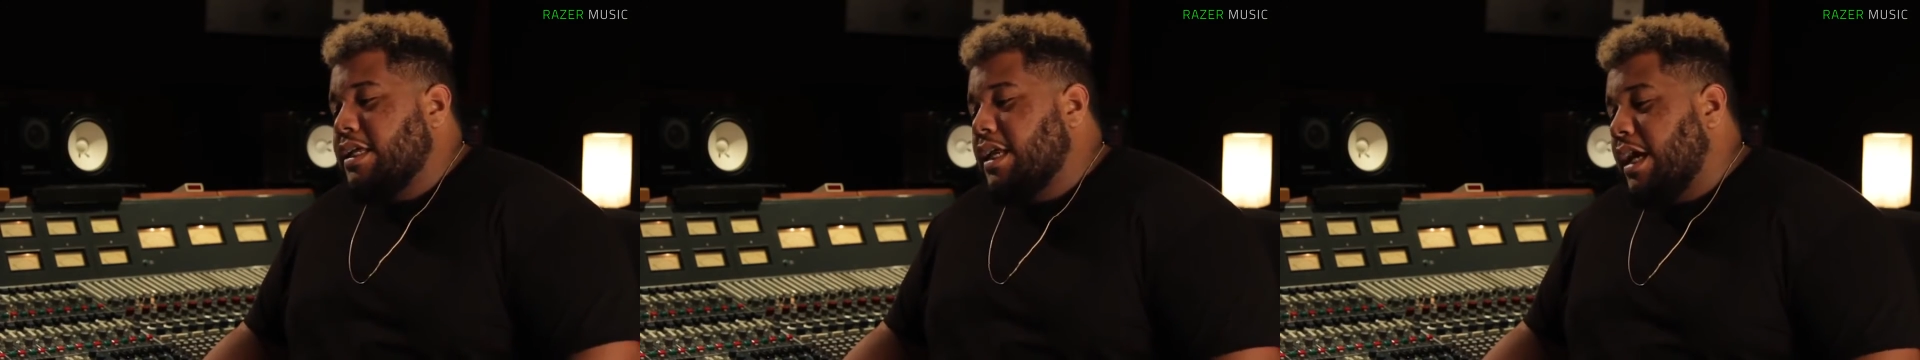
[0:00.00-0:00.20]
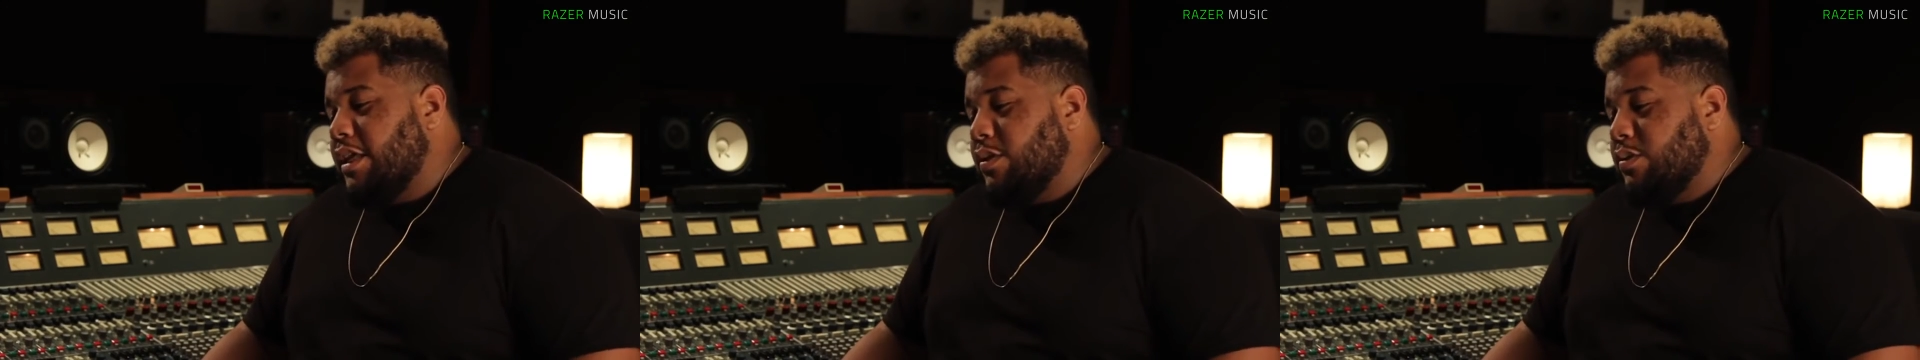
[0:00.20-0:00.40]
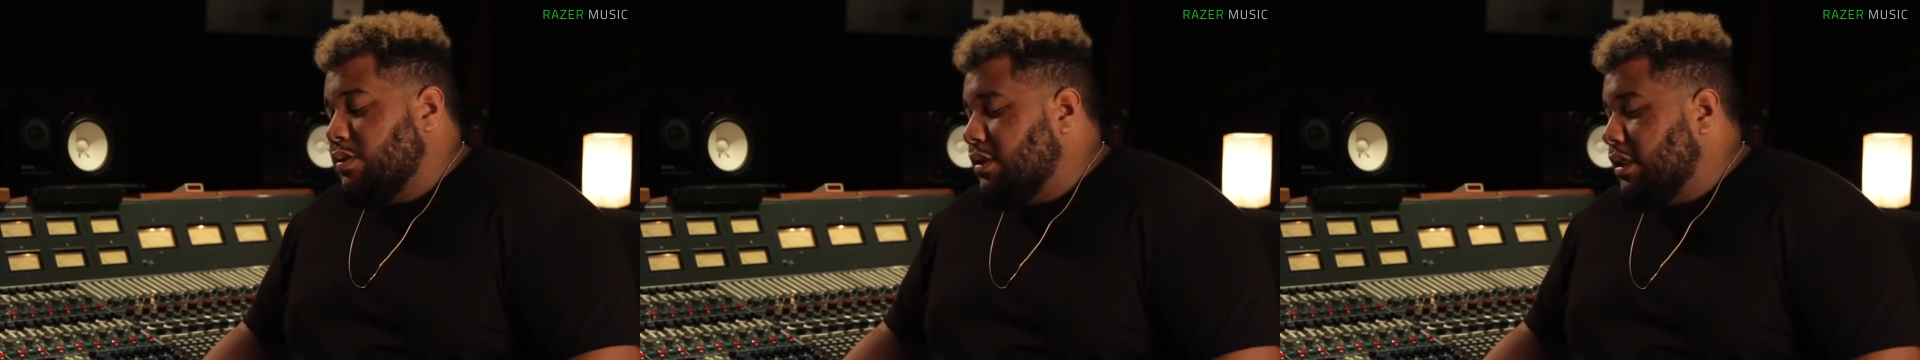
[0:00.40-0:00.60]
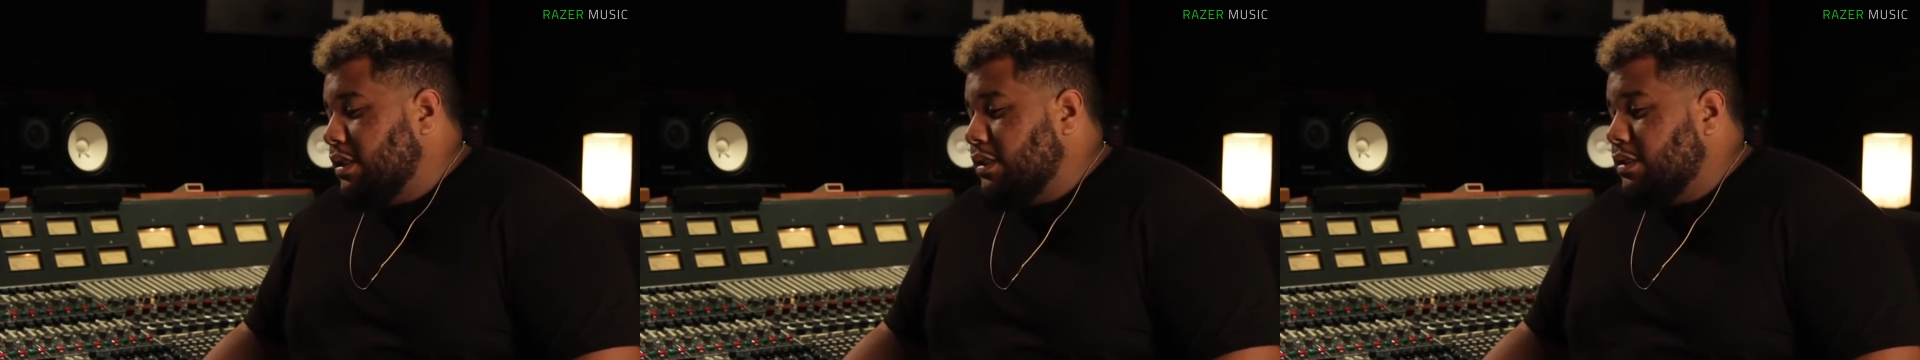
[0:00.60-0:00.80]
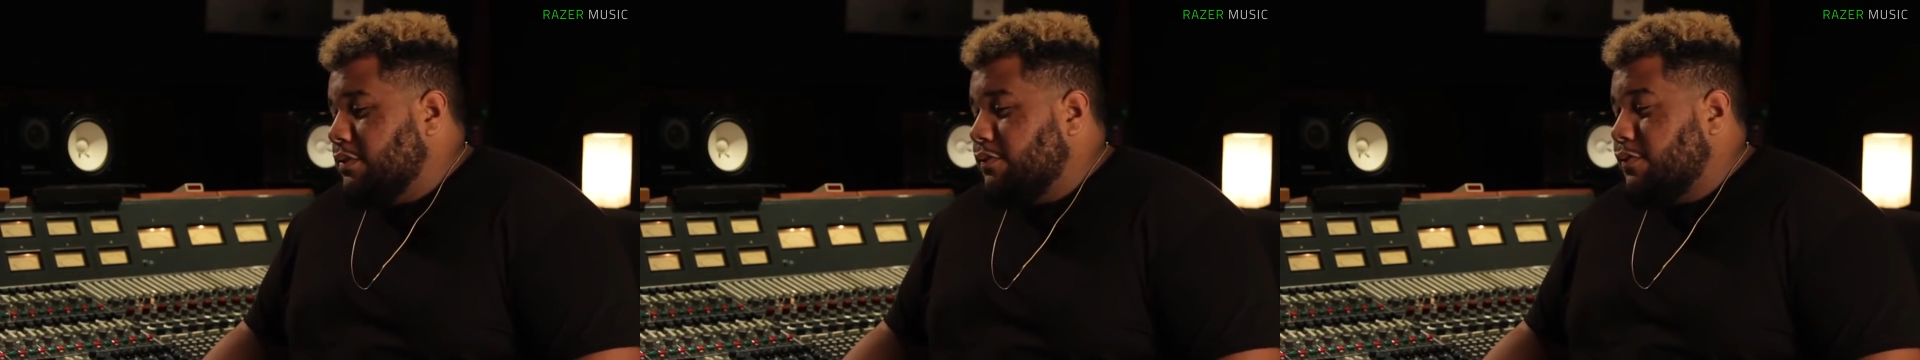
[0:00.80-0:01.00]
I use
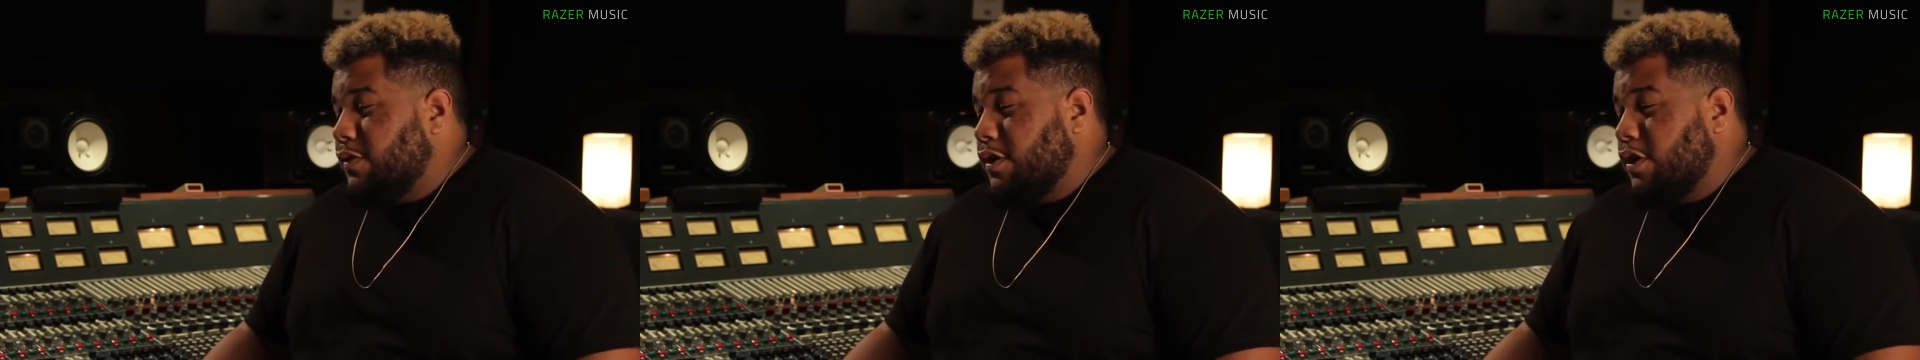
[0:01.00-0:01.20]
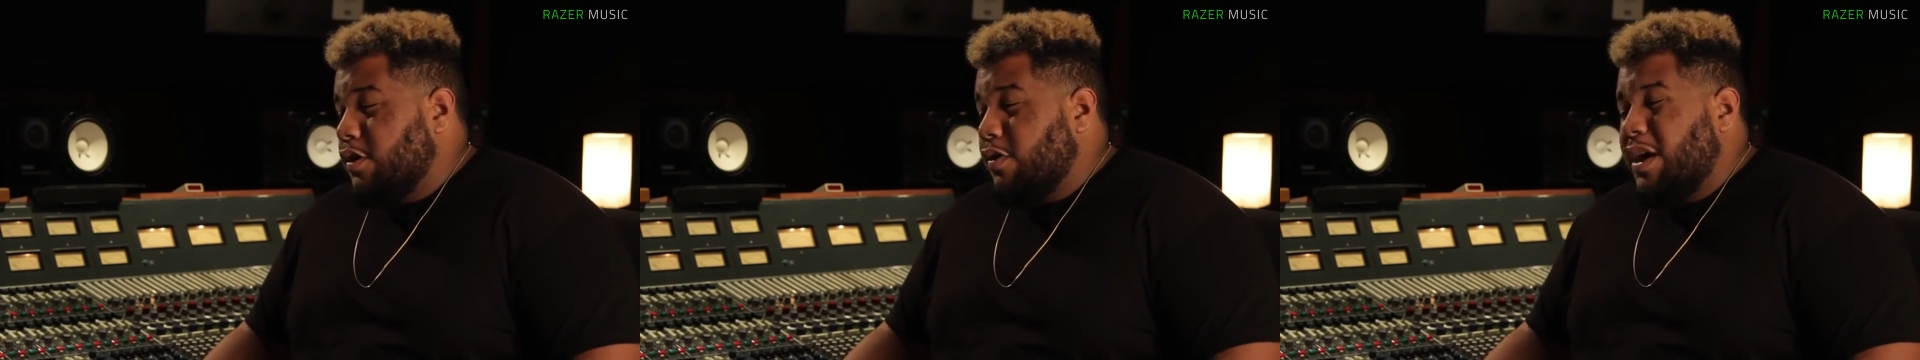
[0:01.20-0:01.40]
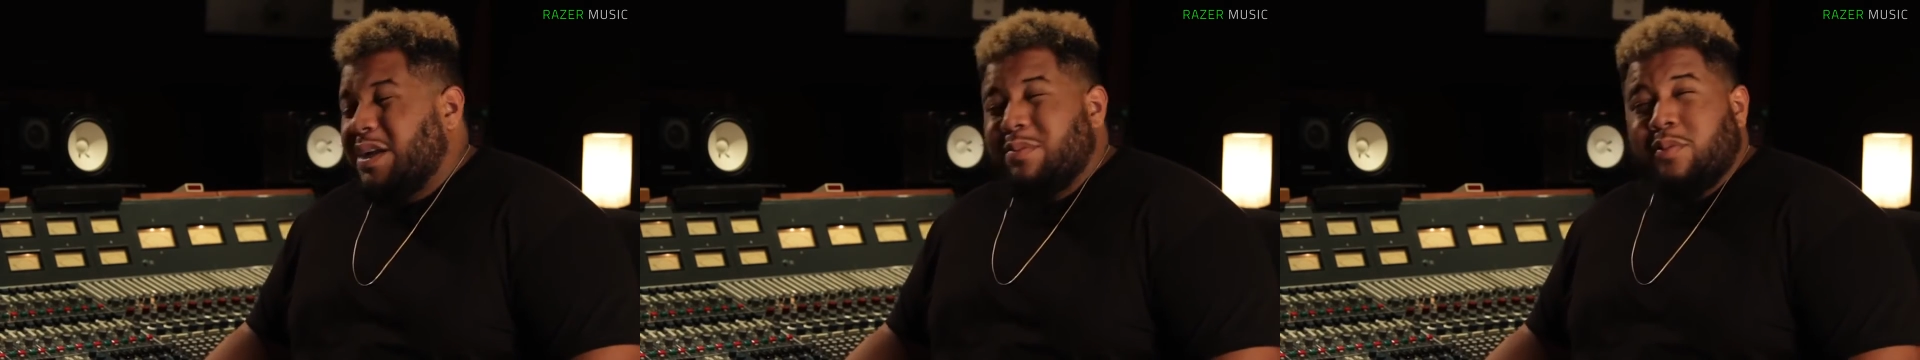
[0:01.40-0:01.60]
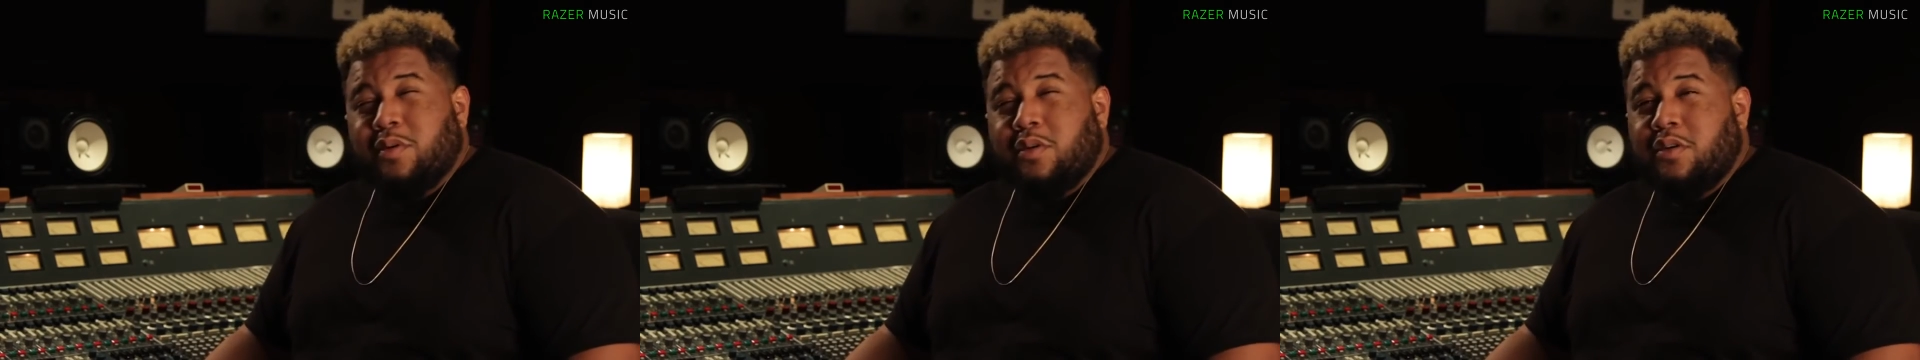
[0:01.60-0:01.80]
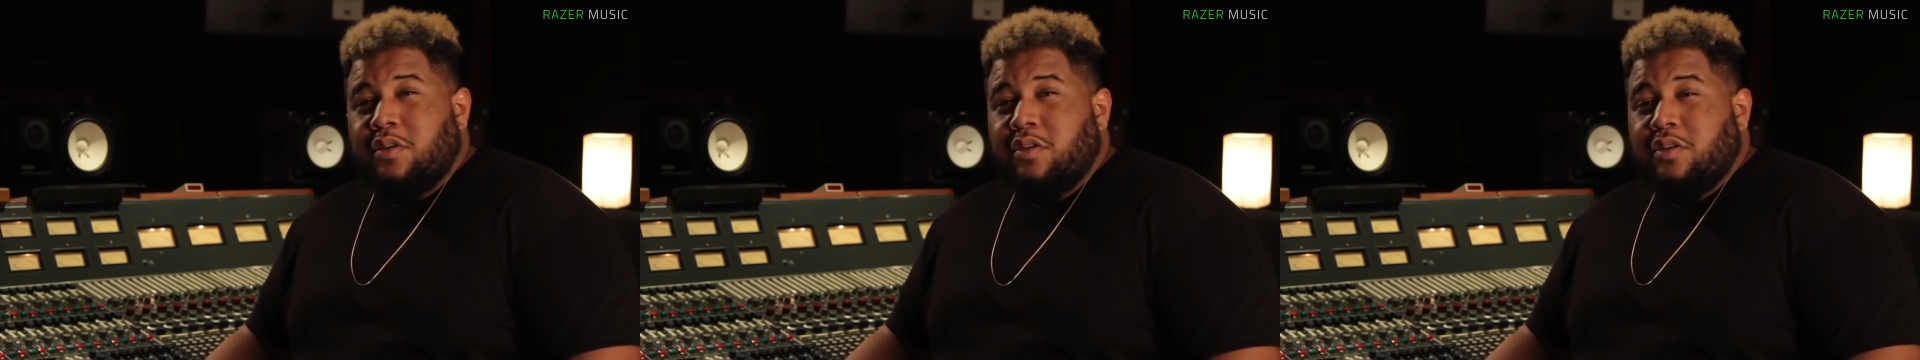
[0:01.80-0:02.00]
this for
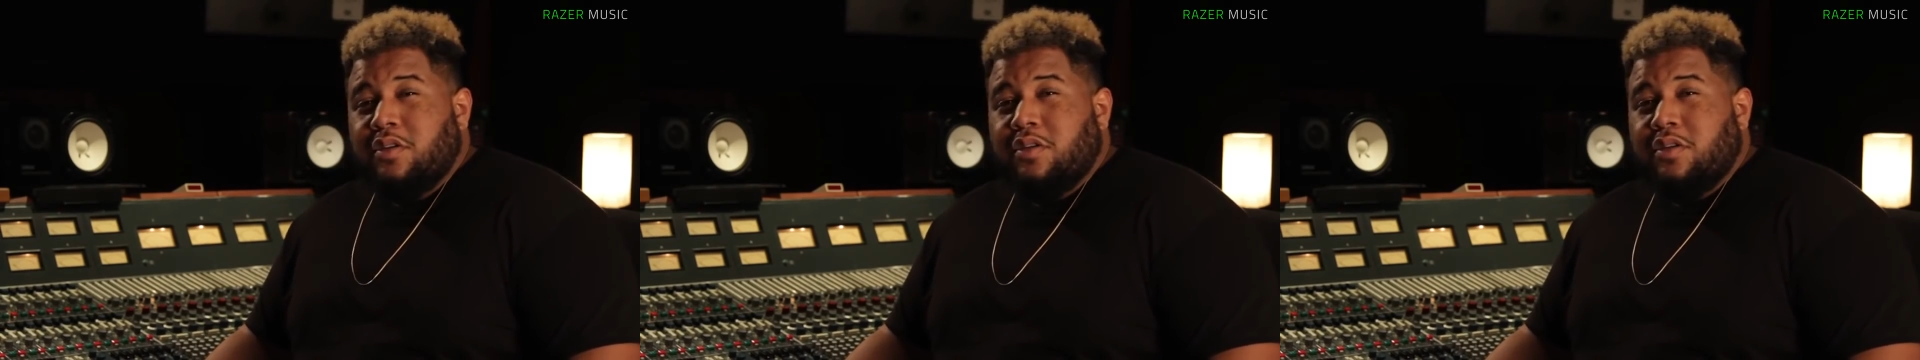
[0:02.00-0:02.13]
Incredible,